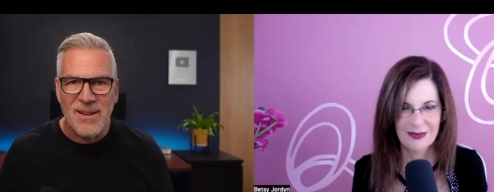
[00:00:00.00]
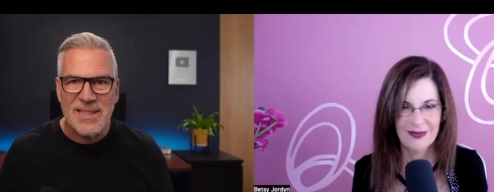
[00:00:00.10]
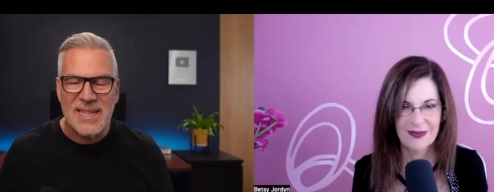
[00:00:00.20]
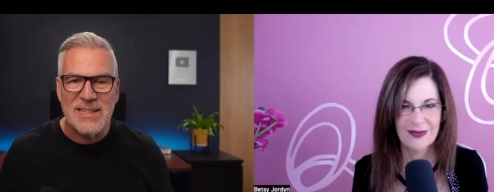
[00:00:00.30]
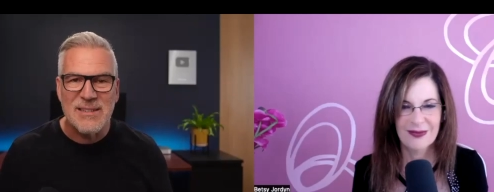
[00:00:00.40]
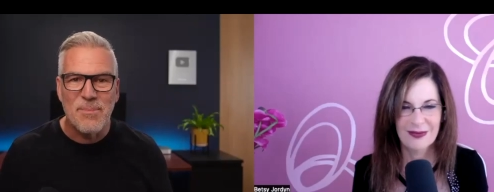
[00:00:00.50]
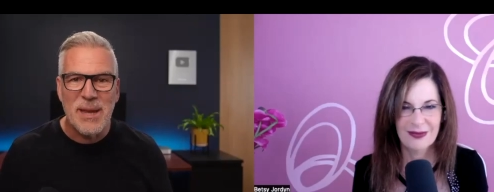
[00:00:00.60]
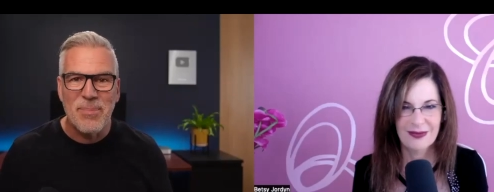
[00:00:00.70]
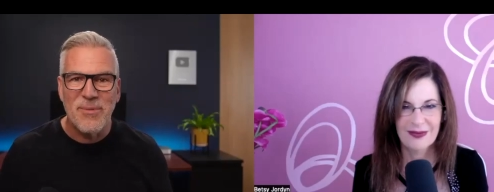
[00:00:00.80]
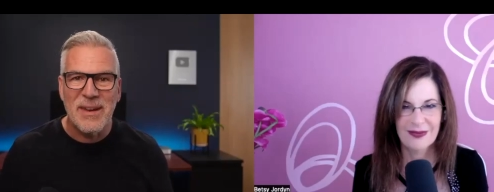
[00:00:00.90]
Speaker 1: on
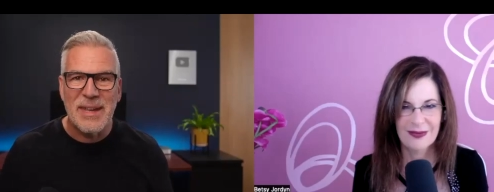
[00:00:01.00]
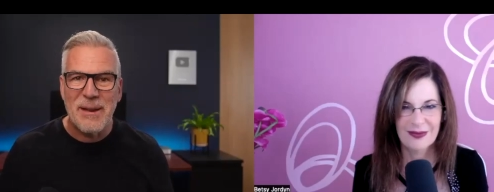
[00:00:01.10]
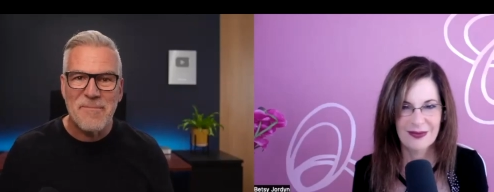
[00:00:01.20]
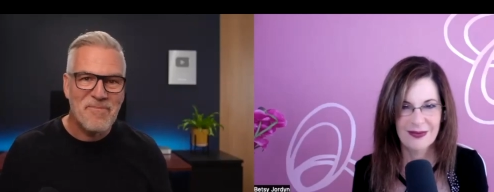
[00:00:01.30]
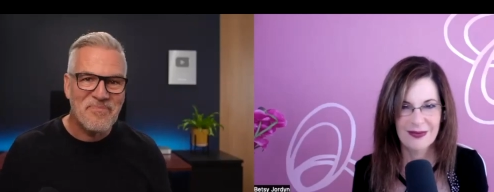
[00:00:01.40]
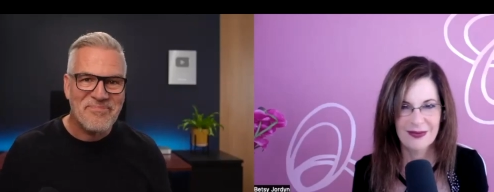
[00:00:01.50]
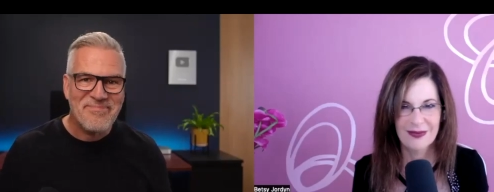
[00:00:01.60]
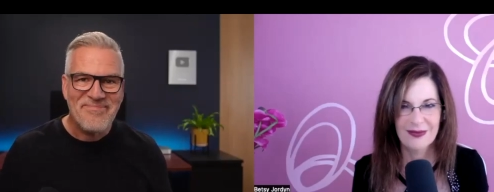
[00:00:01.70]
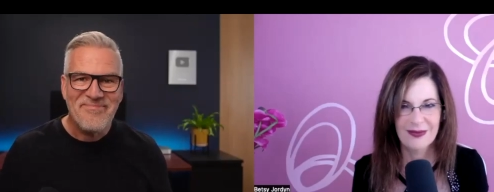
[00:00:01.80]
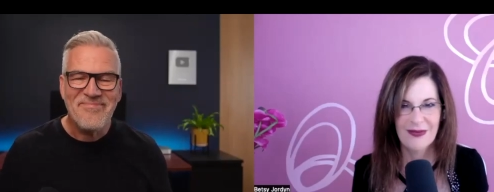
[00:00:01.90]
teaching people video.
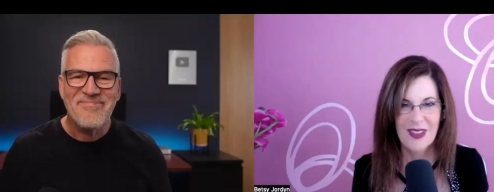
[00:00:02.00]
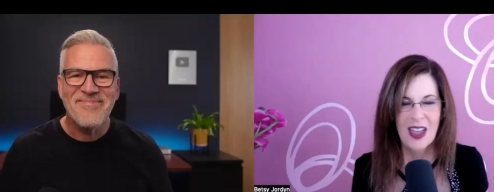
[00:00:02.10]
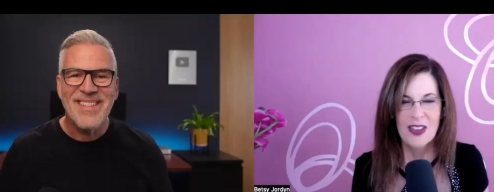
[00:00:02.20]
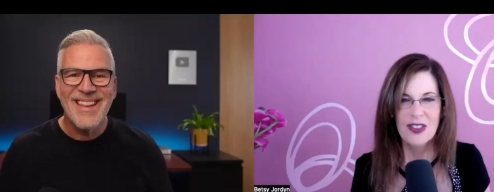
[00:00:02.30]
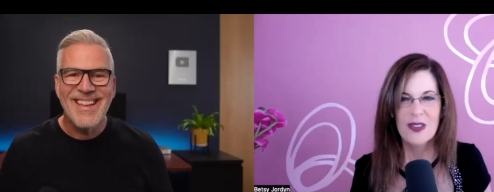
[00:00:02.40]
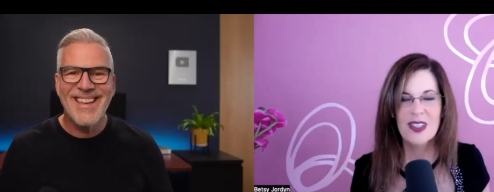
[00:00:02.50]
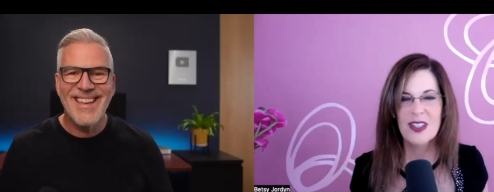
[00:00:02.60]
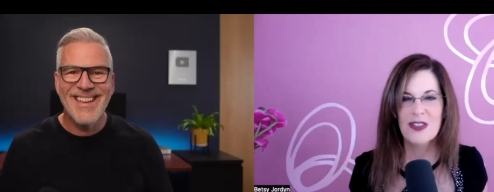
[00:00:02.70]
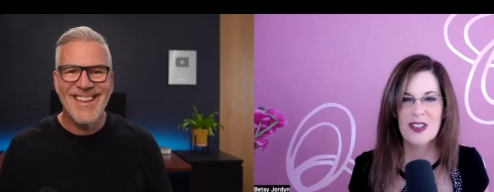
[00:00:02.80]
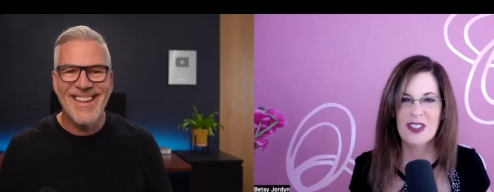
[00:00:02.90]
Speaker 2: So
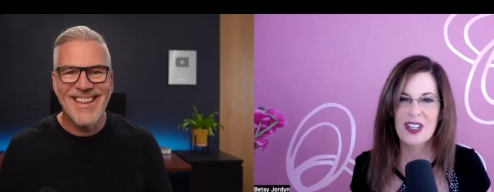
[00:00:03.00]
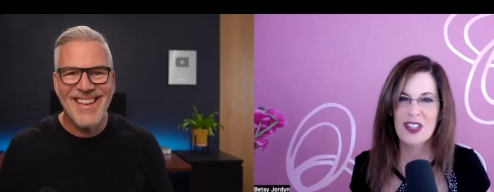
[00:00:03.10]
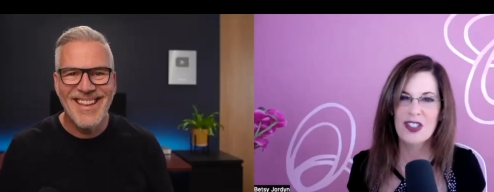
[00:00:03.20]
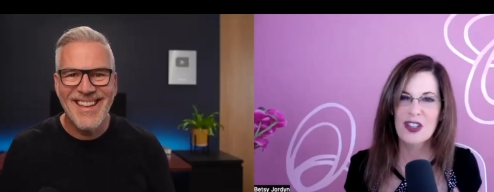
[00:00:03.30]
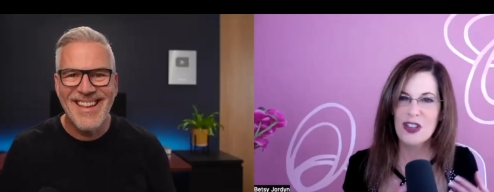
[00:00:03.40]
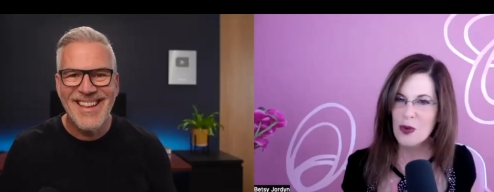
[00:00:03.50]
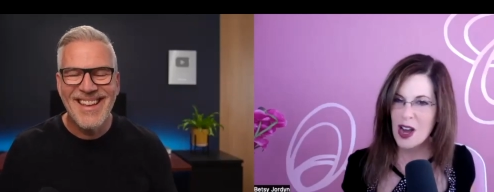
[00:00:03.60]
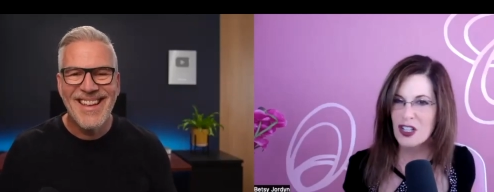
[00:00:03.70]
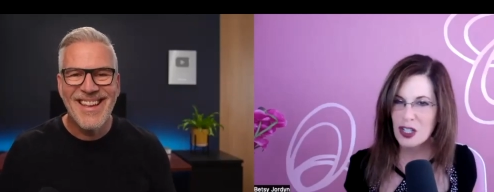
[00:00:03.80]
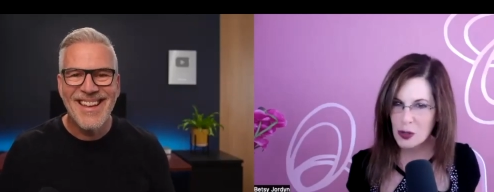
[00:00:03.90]
that's interesting. so you
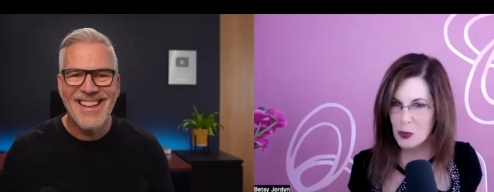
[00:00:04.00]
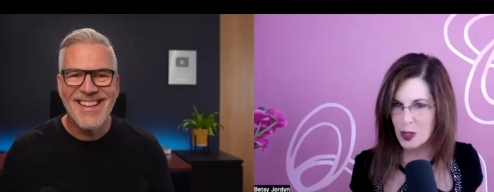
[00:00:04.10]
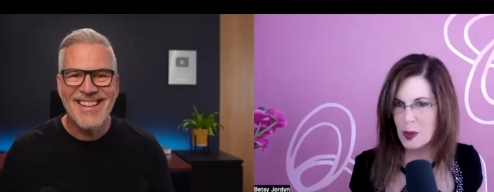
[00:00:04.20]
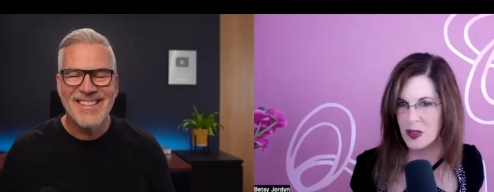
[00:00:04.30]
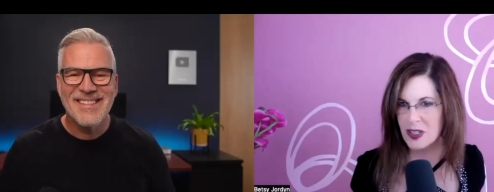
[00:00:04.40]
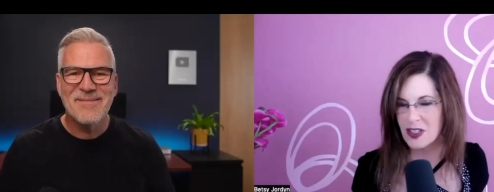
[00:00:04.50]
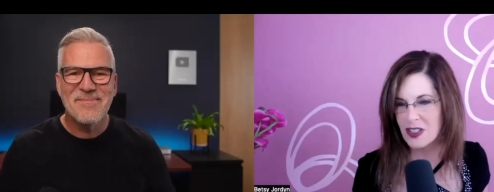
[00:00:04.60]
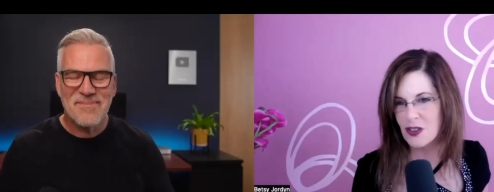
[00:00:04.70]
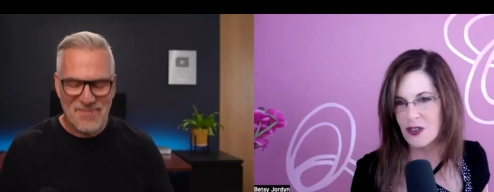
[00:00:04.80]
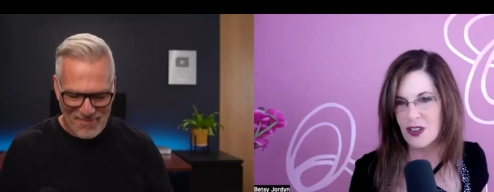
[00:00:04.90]
actually were a
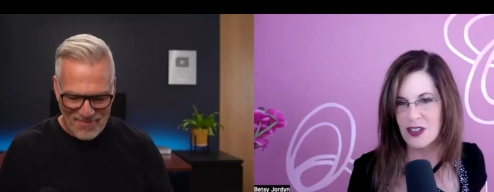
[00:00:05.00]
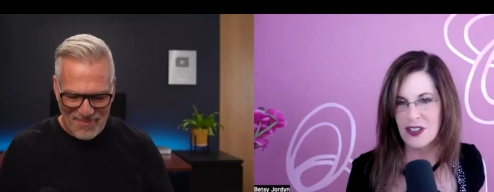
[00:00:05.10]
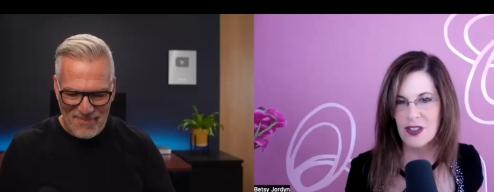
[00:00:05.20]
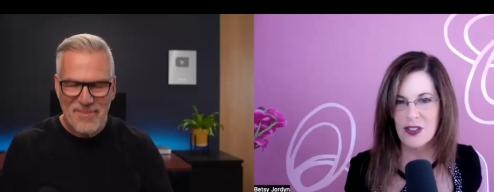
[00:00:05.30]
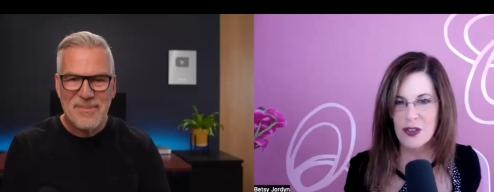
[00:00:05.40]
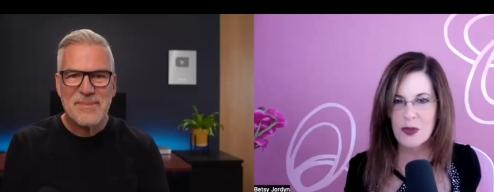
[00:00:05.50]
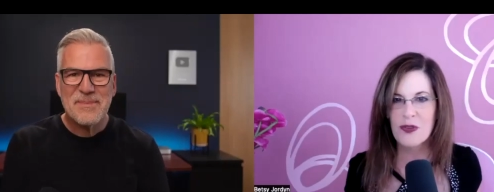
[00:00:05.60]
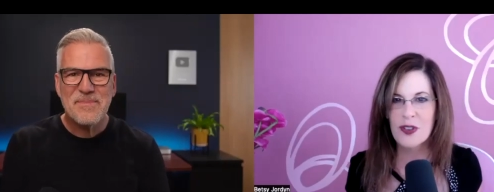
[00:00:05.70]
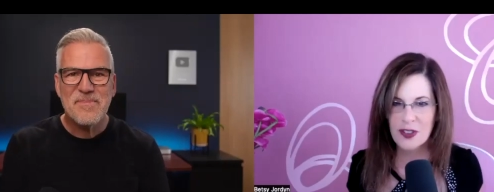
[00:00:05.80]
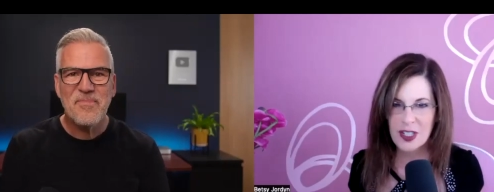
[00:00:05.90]
business owner. So you were
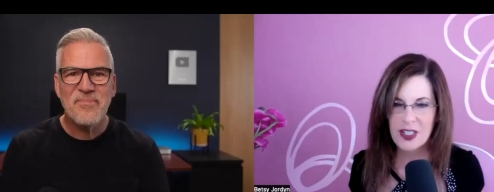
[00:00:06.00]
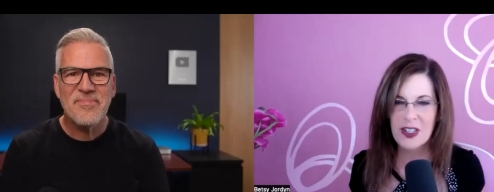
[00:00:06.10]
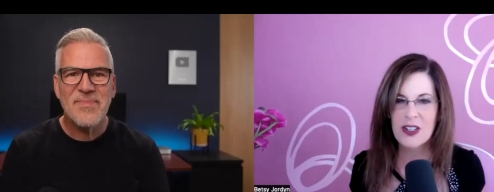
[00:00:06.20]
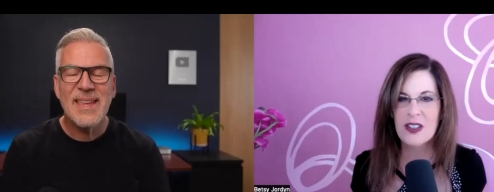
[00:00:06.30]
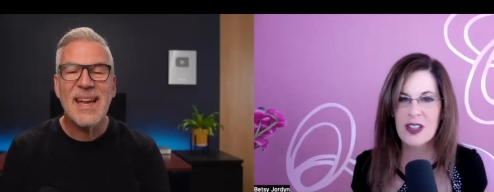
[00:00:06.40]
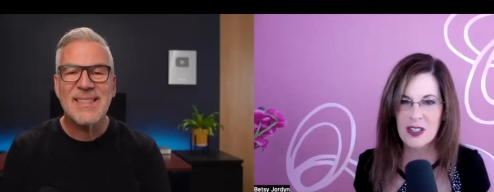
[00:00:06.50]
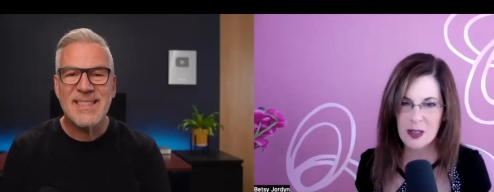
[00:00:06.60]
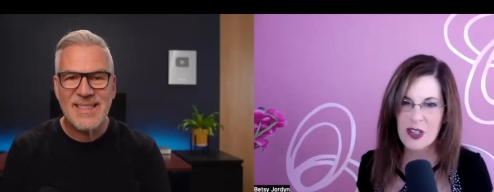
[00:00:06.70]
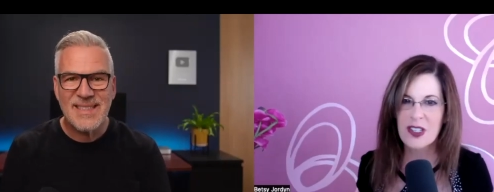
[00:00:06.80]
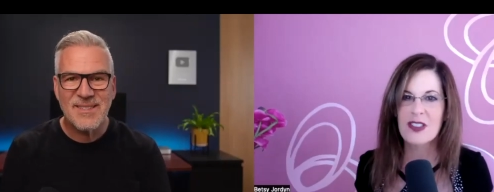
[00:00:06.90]
15 years as
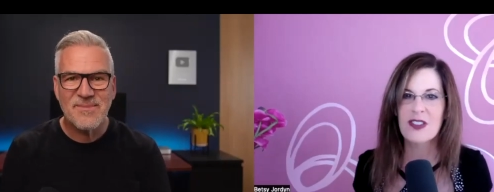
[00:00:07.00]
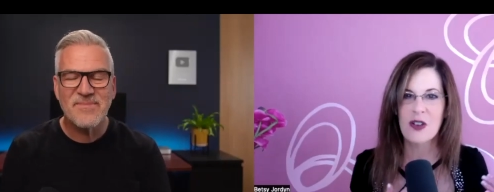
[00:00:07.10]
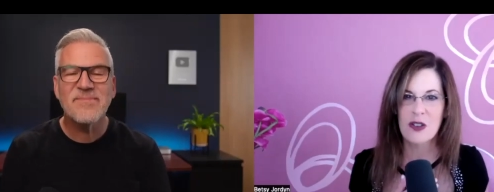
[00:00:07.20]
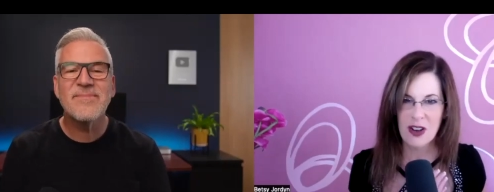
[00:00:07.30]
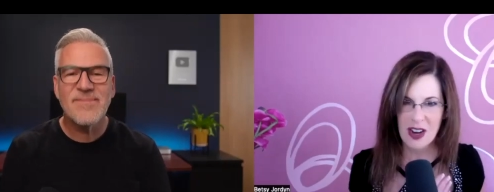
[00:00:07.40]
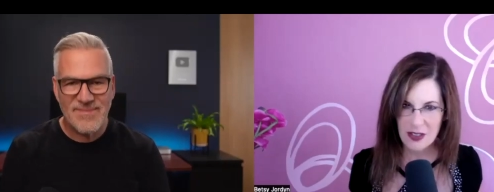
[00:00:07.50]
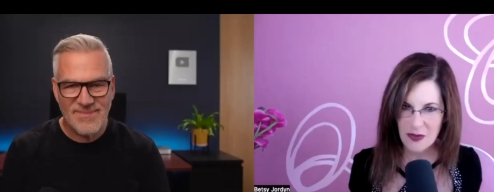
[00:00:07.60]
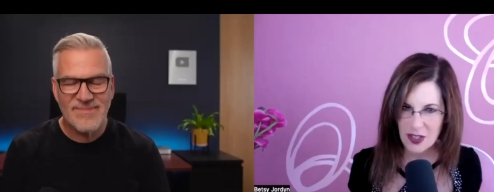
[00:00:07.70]
yes. a business owner as a